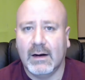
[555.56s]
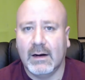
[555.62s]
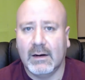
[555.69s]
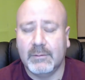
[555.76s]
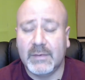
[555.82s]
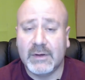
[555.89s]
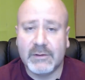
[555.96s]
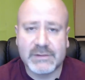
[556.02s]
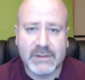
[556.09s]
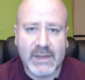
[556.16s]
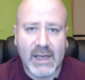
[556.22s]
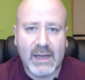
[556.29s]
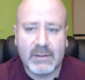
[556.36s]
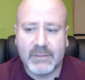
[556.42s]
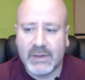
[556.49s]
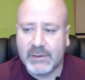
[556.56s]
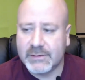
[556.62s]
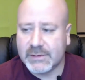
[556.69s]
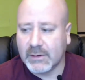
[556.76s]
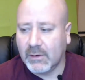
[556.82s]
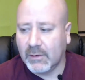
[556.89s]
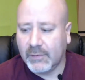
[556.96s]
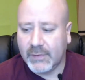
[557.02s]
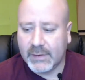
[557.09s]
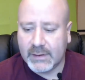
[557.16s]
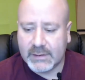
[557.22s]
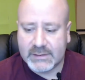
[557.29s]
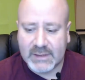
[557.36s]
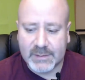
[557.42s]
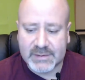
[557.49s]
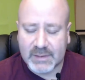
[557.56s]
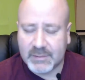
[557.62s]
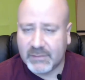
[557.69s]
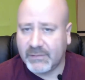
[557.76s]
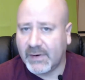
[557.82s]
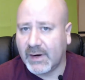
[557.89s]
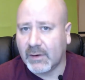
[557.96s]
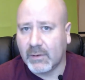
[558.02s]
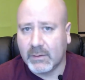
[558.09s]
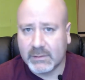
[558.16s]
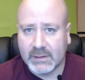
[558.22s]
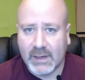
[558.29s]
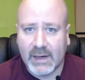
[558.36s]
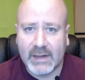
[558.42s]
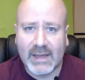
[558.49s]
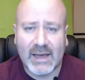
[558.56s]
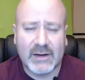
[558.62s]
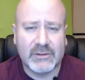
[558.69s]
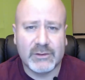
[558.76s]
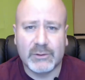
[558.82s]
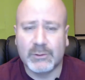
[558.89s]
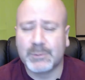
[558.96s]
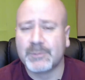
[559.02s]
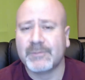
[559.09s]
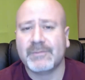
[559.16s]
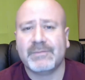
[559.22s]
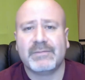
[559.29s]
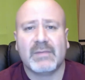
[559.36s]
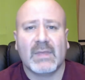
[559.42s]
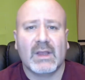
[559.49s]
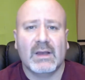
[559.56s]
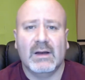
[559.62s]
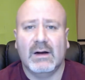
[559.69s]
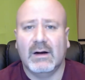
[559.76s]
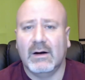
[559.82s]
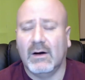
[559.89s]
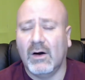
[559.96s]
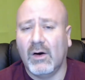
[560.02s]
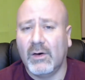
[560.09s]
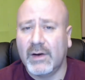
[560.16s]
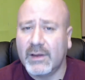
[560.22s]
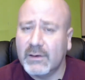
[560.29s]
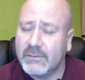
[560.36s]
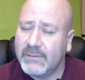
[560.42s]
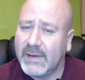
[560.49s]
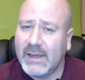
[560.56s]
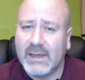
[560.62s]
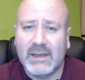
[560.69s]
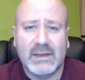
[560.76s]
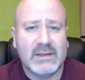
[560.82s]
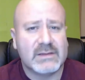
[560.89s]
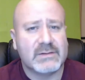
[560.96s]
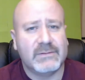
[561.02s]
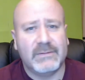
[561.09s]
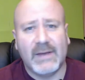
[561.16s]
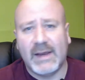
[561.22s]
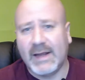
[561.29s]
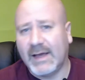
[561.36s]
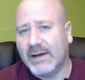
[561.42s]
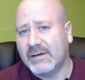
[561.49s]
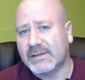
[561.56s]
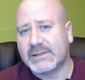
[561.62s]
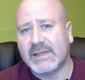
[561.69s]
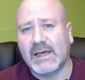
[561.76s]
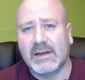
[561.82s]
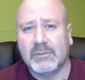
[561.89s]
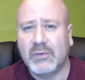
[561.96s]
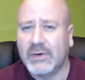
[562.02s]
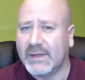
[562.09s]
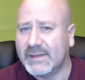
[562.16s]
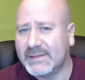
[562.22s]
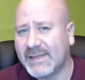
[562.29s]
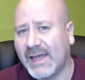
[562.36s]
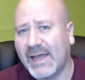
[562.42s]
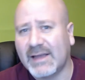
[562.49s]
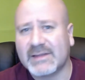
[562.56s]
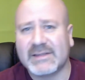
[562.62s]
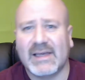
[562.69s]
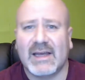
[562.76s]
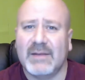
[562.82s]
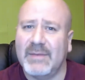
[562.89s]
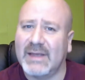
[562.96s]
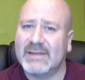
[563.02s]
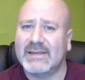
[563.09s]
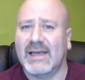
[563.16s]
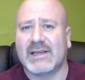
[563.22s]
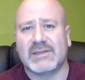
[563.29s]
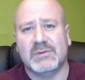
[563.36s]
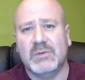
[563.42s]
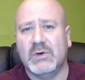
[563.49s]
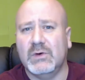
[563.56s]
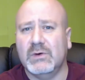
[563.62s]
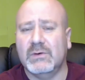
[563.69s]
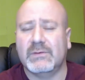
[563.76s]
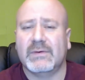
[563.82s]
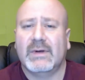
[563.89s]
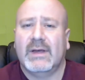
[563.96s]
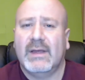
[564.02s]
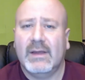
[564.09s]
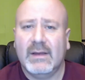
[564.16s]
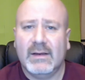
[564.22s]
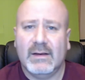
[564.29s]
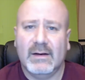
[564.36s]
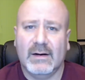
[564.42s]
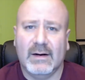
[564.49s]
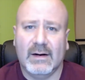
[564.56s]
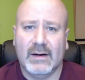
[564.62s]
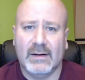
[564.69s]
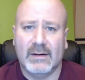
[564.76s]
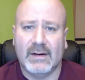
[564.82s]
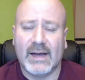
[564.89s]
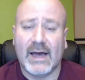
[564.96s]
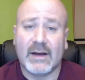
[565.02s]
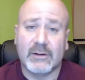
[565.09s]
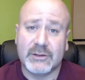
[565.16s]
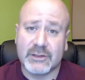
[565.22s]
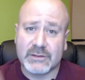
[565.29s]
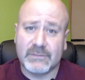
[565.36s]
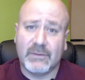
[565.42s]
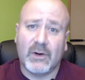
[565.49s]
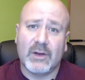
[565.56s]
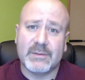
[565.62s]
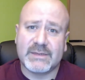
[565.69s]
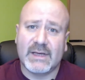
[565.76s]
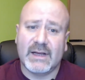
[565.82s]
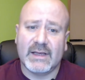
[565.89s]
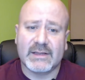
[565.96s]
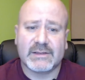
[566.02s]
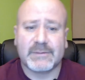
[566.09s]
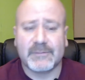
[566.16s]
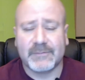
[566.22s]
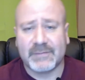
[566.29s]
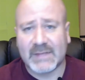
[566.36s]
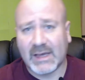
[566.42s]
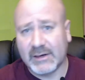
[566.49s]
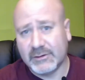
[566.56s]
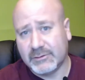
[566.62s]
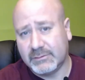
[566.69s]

Been using that. Been using all the tips I've been finding online. How to do audio fades, fade outs, how to put in text, how to make text move, how to adjust volume settings, how to